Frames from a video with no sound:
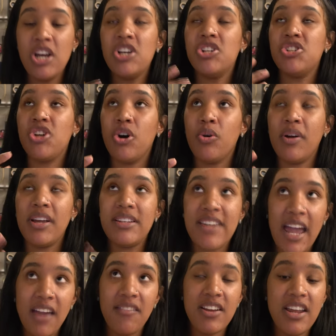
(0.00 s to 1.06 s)
So
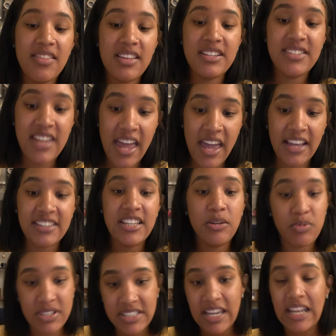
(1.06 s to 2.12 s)
David in the text, he
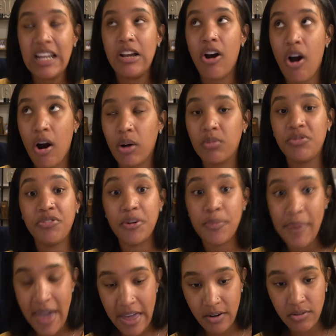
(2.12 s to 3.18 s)
was getting armed for
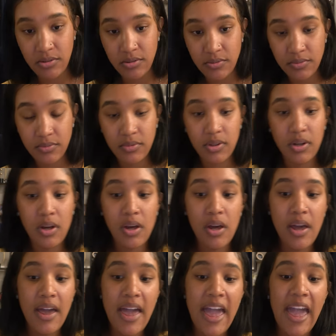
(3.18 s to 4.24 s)
battle.
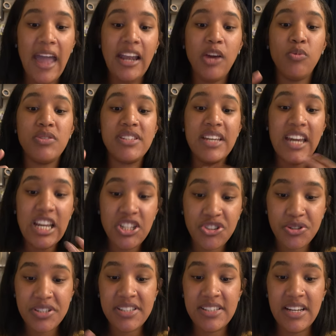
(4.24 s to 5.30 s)
And it was
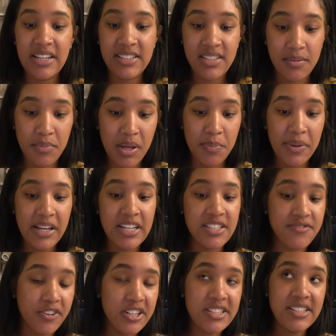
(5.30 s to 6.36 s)
interesting to me because
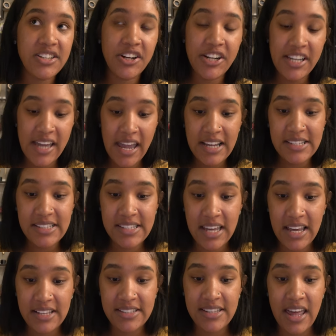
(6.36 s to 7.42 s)
verse 38
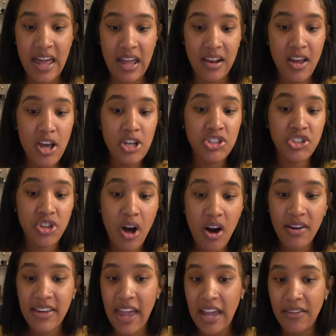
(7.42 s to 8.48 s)
says that
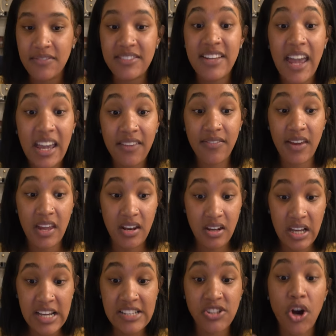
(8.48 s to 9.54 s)
Saul gave David
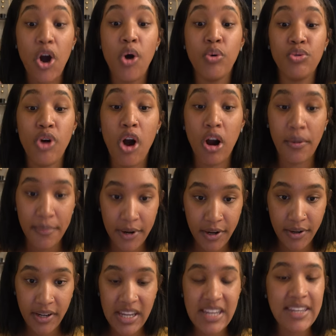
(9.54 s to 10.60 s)
his own
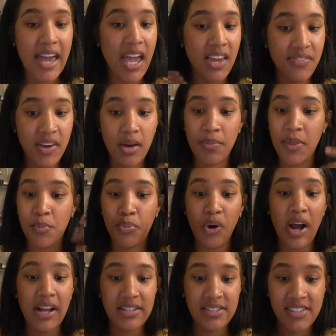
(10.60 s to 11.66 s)
armor. He gave him the
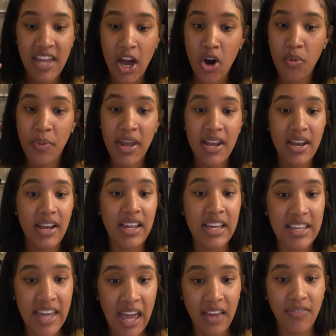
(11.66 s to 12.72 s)
bronze helmet, and he
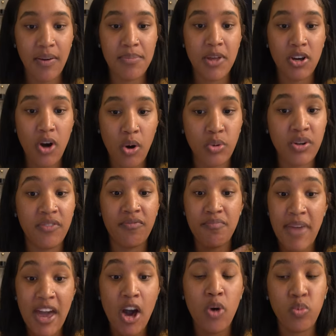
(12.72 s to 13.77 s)
gave him the coat of
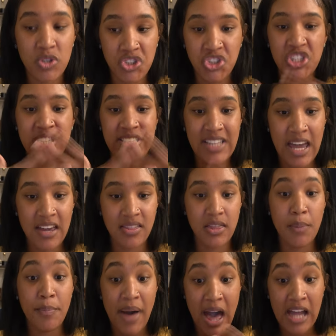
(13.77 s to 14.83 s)
mail, which was just like
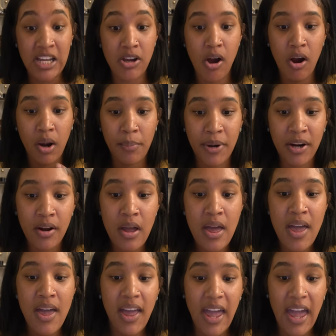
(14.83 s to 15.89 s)
the body armor.
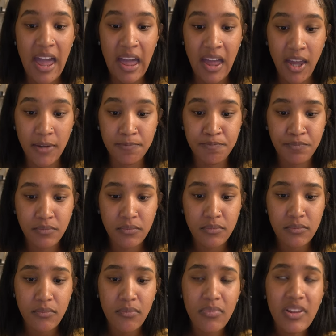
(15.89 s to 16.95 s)
And
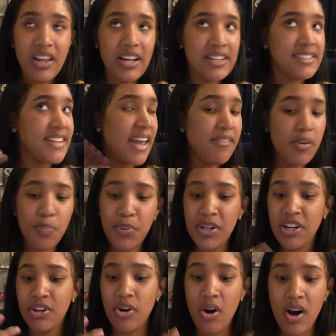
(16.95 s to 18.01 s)
David put
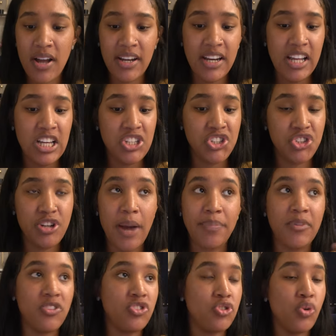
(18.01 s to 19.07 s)
it on, and he strapped
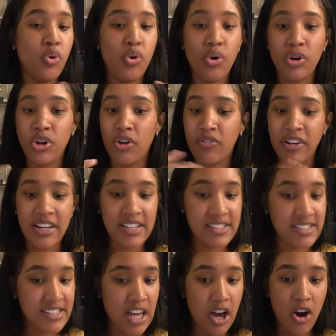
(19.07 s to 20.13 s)
the sword over
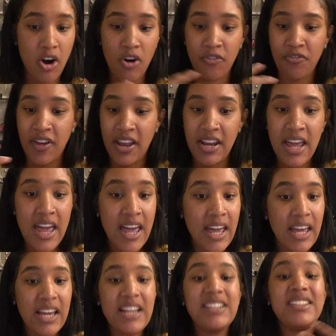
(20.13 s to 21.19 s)
himself, and
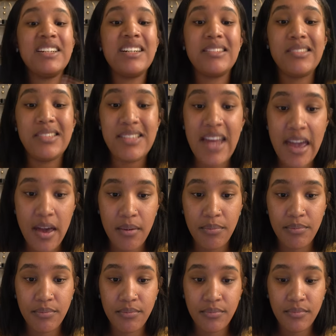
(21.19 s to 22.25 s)
he took a step.
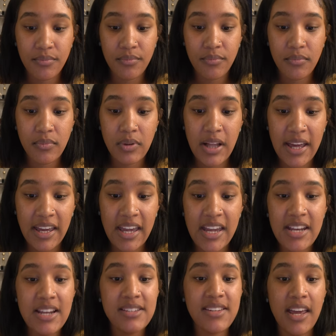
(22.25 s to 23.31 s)
Like, he
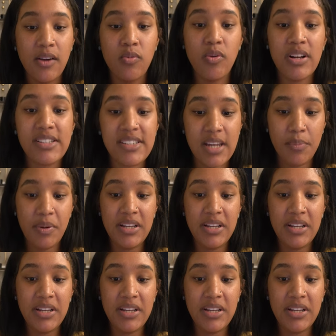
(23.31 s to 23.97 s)
didn't take one step.